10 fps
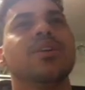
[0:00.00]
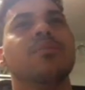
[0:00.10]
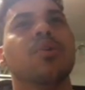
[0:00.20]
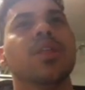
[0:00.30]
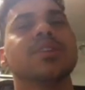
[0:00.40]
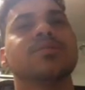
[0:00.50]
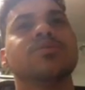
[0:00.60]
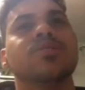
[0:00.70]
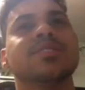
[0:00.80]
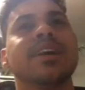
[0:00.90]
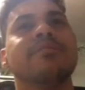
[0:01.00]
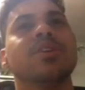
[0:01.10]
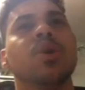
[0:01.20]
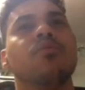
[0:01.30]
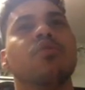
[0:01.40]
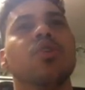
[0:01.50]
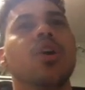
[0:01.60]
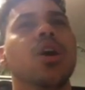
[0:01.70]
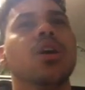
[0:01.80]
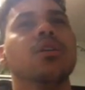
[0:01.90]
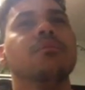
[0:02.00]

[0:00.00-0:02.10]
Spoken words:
more or less 70 overall